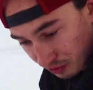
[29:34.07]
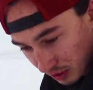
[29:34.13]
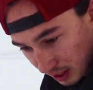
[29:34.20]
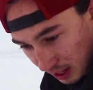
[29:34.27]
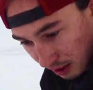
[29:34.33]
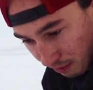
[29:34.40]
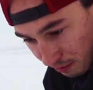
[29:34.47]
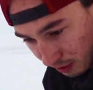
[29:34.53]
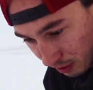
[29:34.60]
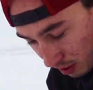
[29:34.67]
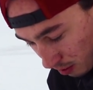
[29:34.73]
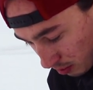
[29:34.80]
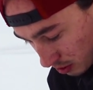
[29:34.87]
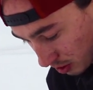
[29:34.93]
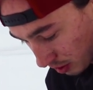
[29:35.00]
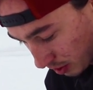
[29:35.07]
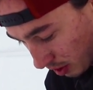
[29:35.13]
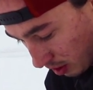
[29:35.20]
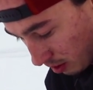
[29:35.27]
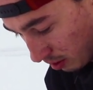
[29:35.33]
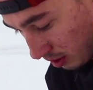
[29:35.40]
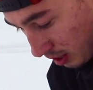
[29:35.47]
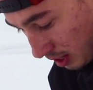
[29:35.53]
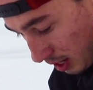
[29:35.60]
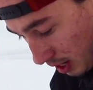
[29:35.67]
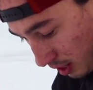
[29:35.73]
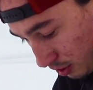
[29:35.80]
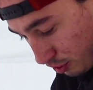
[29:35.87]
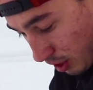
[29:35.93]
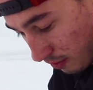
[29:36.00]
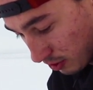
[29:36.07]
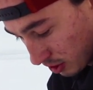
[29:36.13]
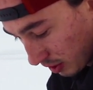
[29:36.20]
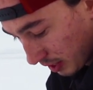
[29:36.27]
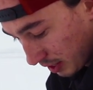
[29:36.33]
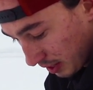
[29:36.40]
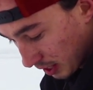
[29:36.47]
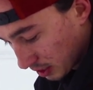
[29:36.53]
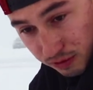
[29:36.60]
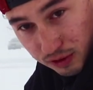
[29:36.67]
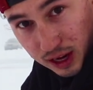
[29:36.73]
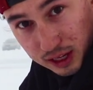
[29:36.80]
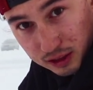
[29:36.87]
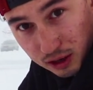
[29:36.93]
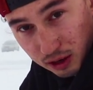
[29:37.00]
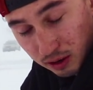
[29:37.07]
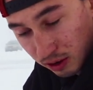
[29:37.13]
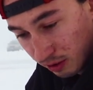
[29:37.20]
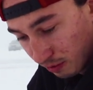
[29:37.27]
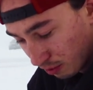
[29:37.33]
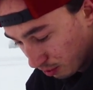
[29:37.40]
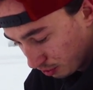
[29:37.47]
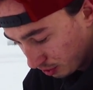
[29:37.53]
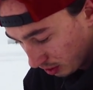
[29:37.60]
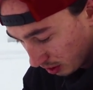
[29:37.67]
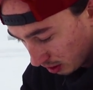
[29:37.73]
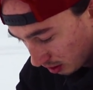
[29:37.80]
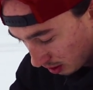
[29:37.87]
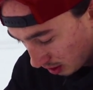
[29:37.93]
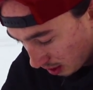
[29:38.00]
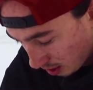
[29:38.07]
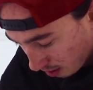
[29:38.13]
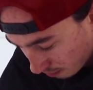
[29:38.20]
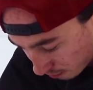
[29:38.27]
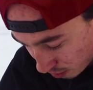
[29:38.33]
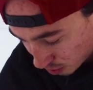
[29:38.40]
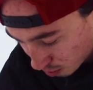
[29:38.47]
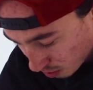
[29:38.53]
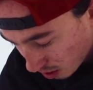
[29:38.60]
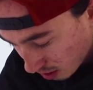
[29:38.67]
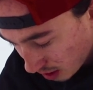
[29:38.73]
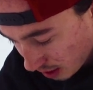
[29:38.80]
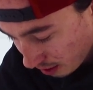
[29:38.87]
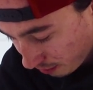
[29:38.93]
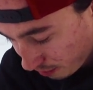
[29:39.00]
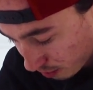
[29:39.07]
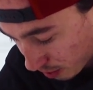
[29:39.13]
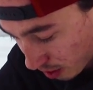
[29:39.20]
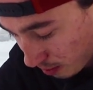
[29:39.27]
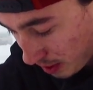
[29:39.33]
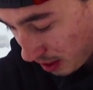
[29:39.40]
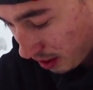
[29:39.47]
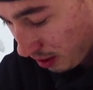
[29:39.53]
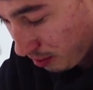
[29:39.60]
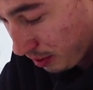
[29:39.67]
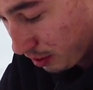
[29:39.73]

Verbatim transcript: kind of figure out where it's gonna go. Trevor's gonna get next flag though, for sure. First walleye, feel good about it. Me and